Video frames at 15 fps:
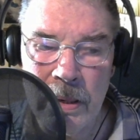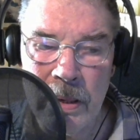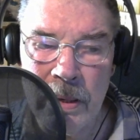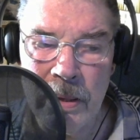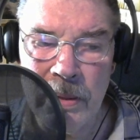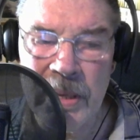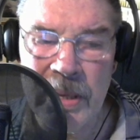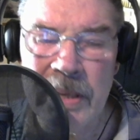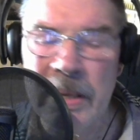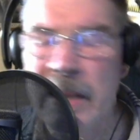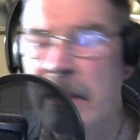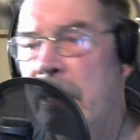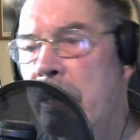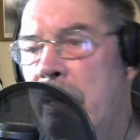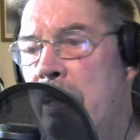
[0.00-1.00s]
then
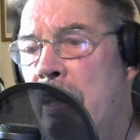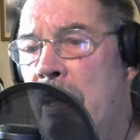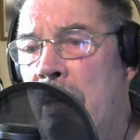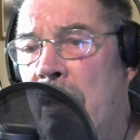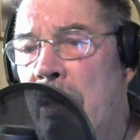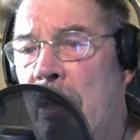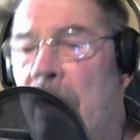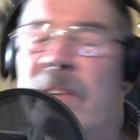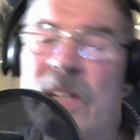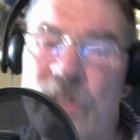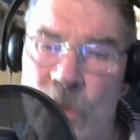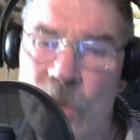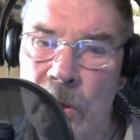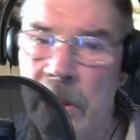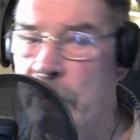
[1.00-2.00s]
he
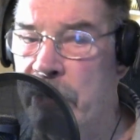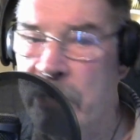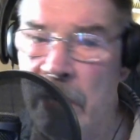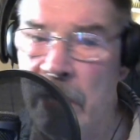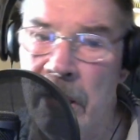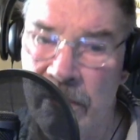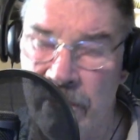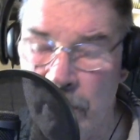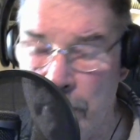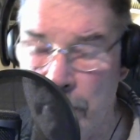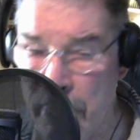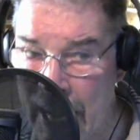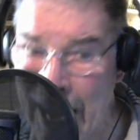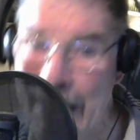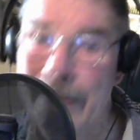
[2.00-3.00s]
eventually retired from
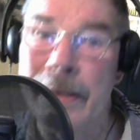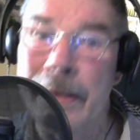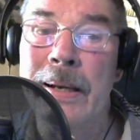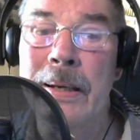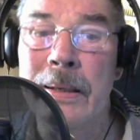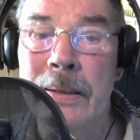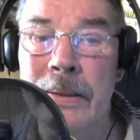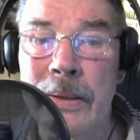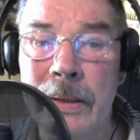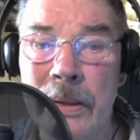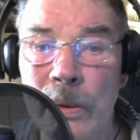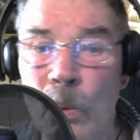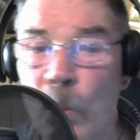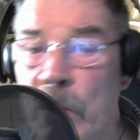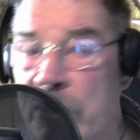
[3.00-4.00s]
that and
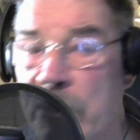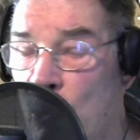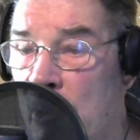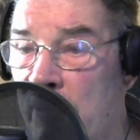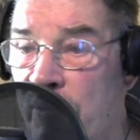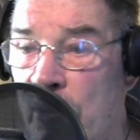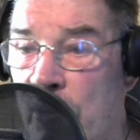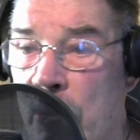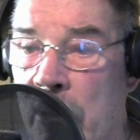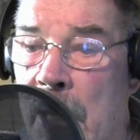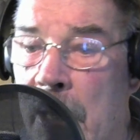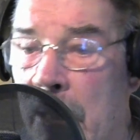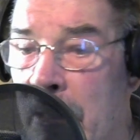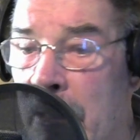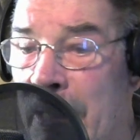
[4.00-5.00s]
went to work for
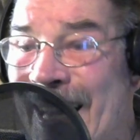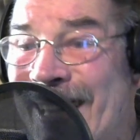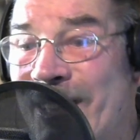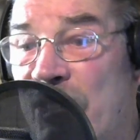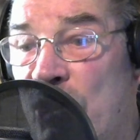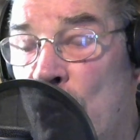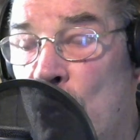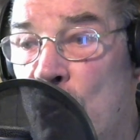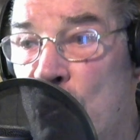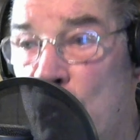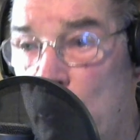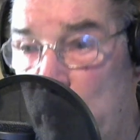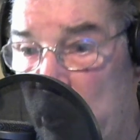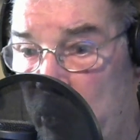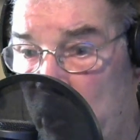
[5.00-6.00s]

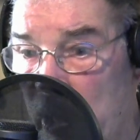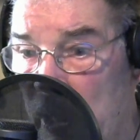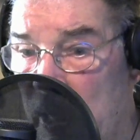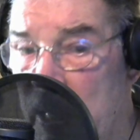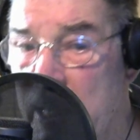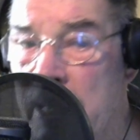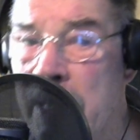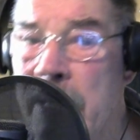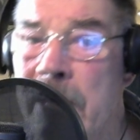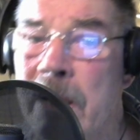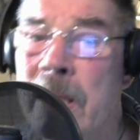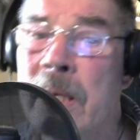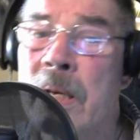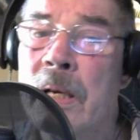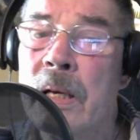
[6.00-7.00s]
GlaxoSmithKline,
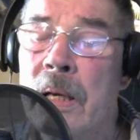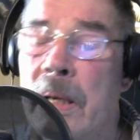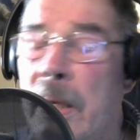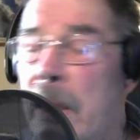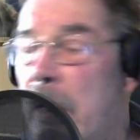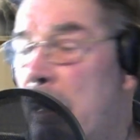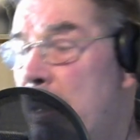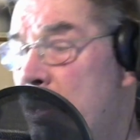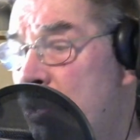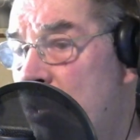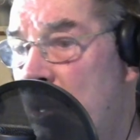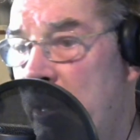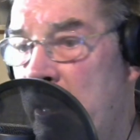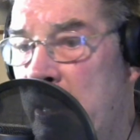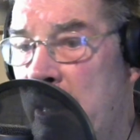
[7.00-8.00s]

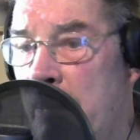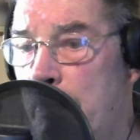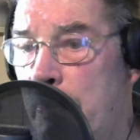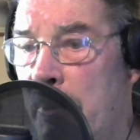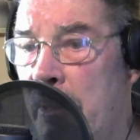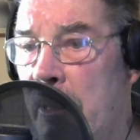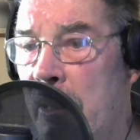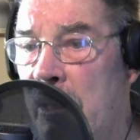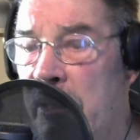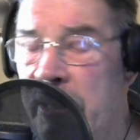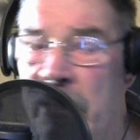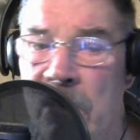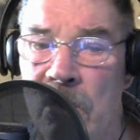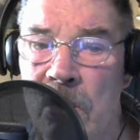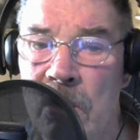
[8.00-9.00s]
setting up
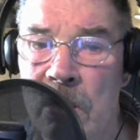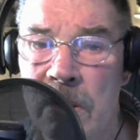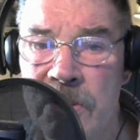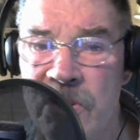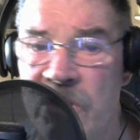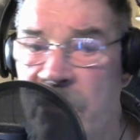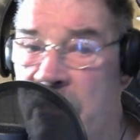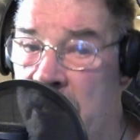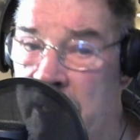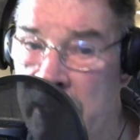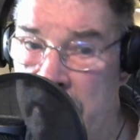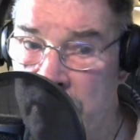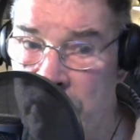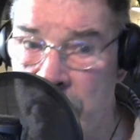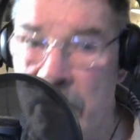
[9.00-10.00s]
clinical
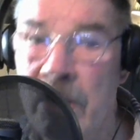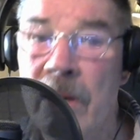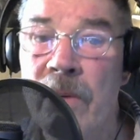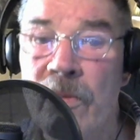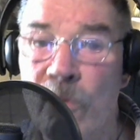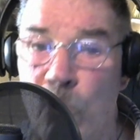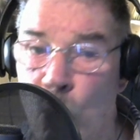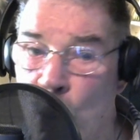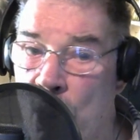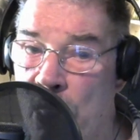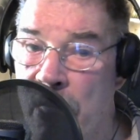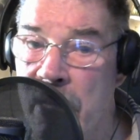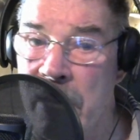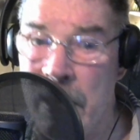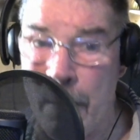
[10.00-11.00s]
studies for
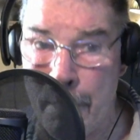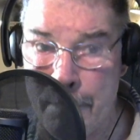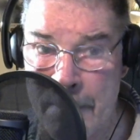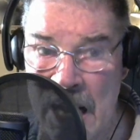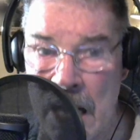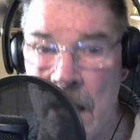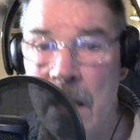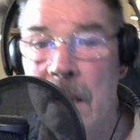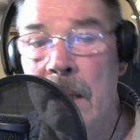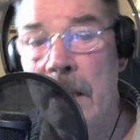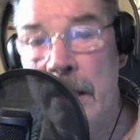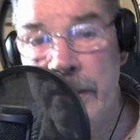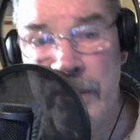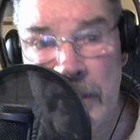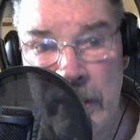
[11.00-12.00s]
them,
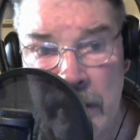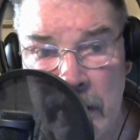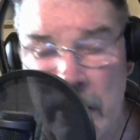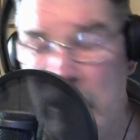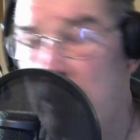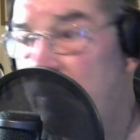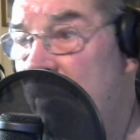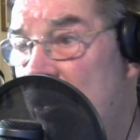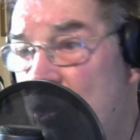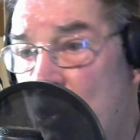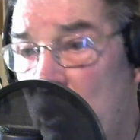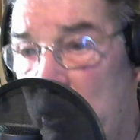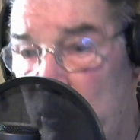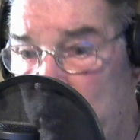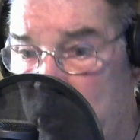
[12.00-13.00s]
and then
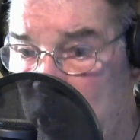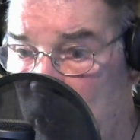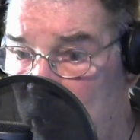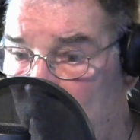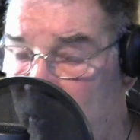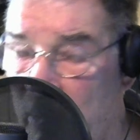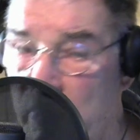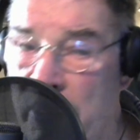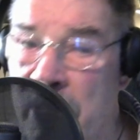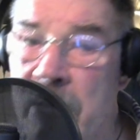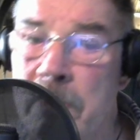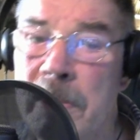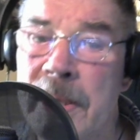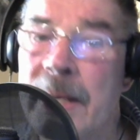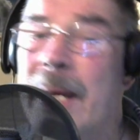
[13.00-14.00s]
eventually retired from
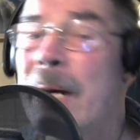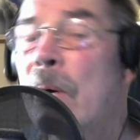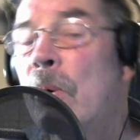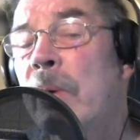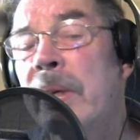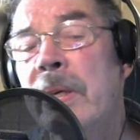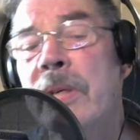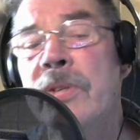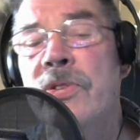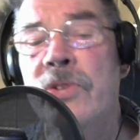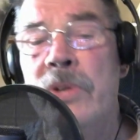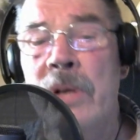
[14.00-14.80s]
them. And now he's